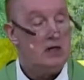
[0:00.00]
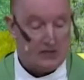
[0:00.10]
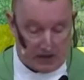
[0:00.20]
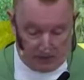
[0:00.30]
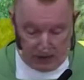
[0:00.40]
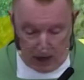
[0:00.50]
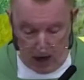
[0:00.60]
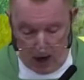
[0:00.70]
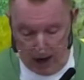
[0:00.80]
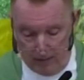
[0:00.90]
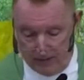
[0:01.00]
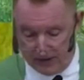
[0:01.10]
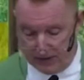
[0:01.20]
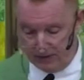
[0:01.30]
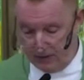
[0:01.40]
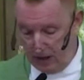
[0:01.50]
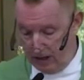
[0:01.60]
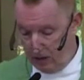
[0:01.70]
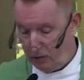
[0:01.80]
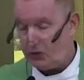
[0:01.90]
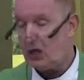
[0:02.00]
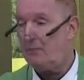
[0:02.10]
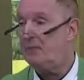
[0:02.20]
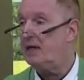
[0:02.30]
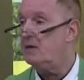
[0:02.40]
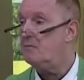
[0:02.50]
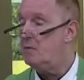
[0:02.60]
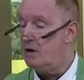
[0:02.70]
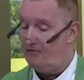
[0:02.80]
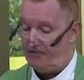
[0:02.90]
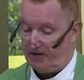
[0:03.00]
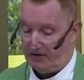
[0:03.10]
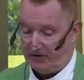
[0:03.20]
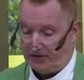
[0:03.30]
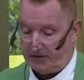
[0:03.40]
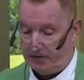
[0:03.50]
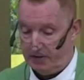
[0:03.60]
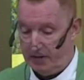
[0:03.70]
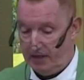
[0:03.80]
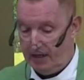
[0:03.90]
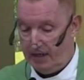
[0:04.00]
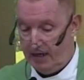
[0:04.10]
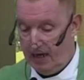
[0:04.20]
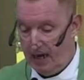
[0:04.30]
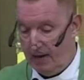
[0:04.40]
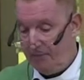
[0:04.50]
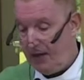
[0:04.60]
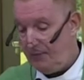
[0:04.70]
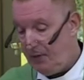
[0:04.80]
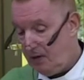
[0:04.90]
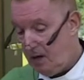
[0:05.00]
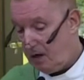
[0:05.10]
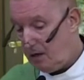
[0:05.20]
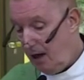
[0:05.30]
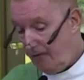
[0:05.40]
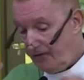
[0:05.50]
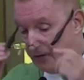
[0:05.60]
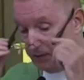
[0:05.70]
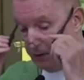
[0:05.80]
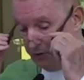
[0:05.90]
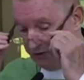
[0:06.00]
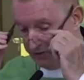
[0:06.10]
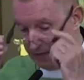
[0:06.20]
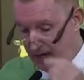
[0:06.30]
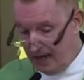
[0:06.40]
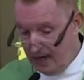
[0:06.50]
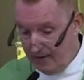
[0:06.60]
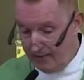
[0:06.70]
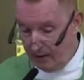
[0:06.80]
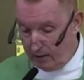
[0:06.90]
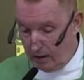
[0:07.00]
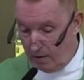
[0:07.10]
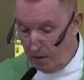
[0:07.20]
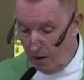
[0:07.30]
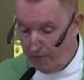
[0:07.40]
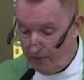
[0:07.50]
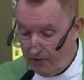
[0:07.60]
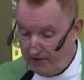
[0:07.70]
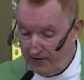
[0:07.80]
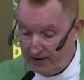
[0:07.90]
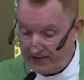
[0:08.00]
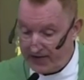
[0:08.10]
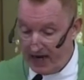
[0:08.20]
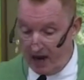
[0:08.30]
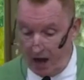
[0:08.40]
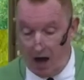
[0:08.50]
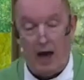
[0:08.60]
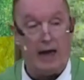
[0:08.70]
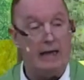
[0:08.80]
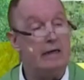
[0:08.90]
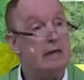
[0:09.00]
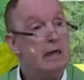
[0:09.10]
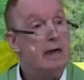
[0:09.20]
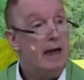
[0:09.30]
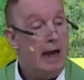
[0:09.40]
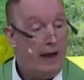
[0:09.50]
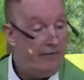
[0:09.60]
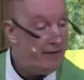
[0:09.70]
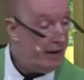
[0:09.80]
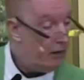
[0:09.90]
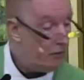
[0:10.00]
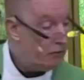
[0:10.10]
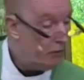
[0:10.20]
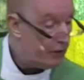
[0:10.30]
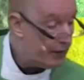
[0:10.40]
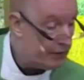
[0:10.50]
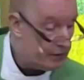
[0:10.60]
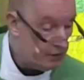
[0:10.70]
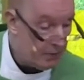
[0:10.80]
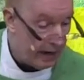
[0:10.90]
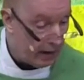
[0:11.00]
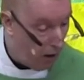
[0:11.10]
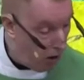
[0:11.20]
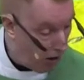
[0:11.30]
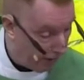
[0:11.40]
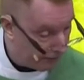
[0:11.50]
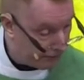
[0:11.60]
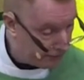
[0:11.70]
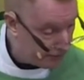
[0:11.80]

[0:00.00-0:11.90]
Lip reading: Sometimes I go shopping at Murphy's, and people are comfortable with me, and they'll come over and they say hi, and they'll look into my cart